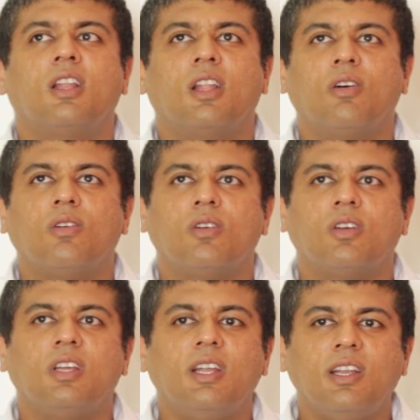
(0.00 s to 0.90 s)
Now,
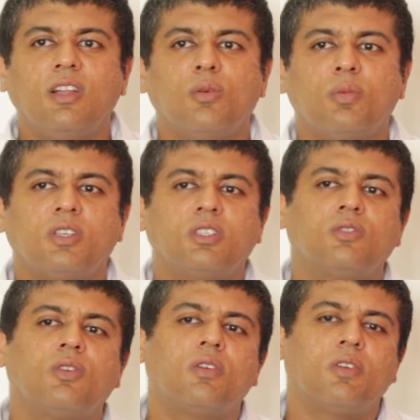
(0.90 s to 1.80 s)
the Indian
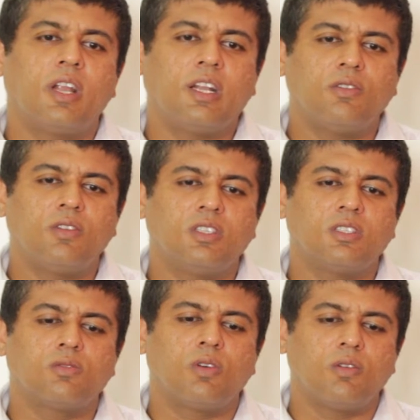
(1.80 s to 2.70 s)
operations, for a variety of
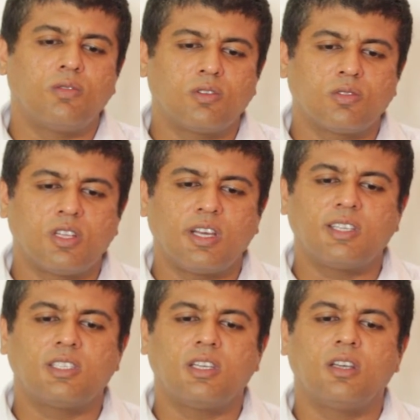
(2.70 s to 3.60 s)
reasons, one of which was
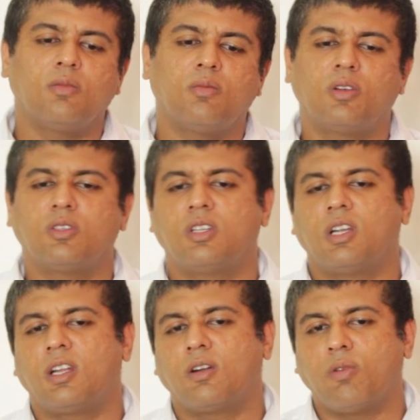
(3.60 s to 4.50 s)
legacy, because they
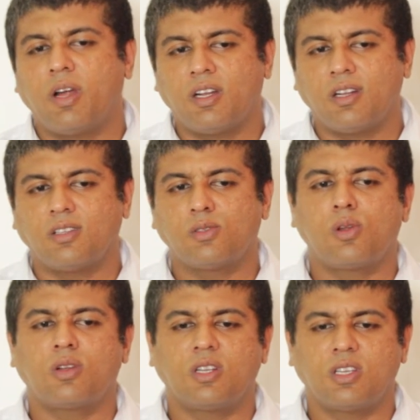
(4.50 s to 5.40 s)
had acquired another
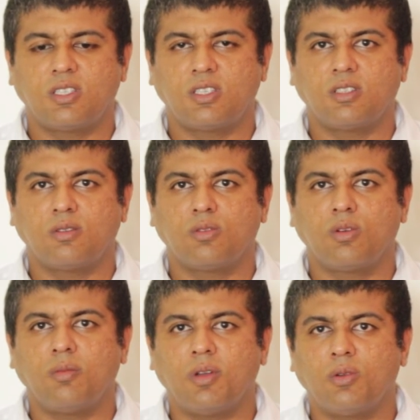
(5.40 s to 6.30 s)
organization to
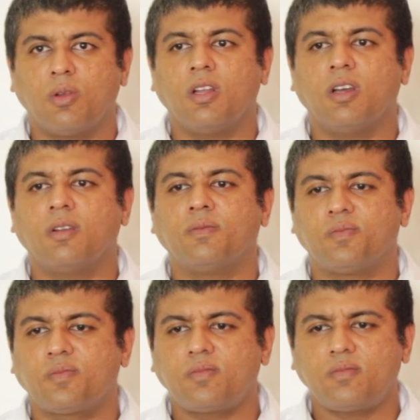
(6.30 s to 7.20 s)
come into India.
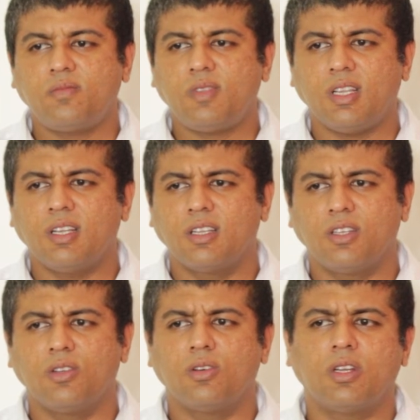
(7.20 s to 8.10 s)

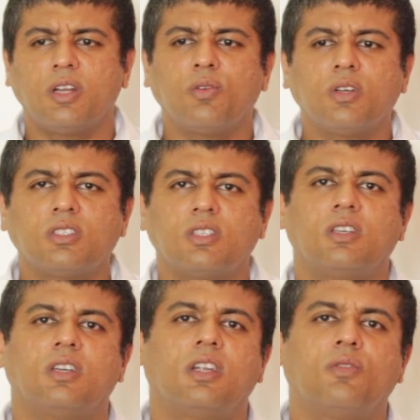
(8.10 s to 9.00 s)
It was
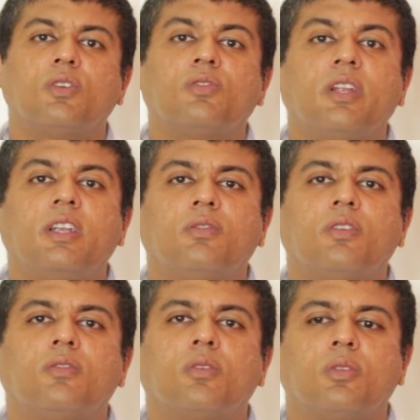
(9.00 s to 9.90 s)
very
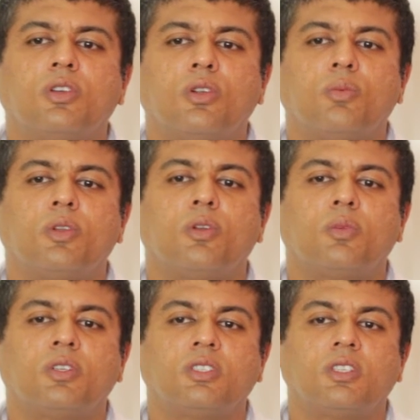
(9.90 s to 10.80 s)
different from the European
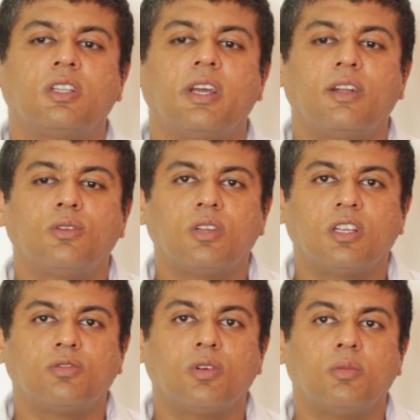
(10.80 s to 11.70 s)
operations, and they had to
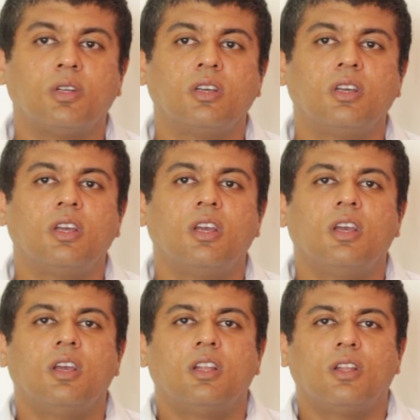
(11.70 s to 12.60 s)
transform it.
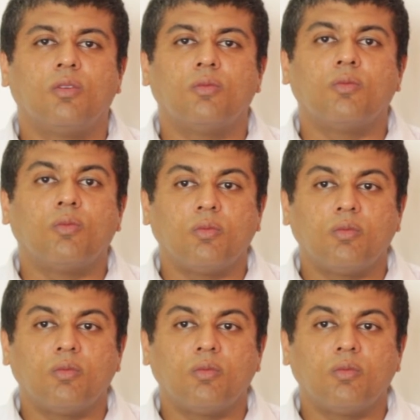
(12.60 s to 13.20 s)
Now,